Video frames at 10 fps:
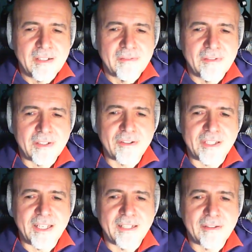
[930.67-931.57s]
What's your
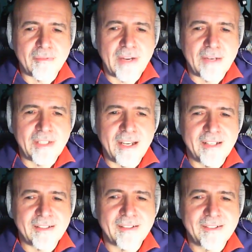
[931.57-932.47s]
sense around
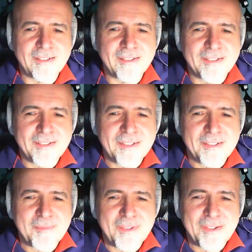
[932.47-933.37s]
that?
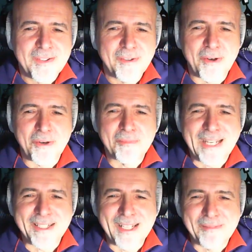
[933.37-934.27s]
To turn my
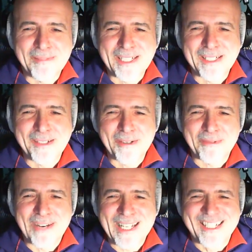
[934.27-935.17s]
statement into a
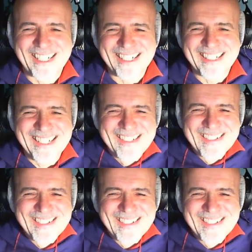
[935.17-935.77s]
question.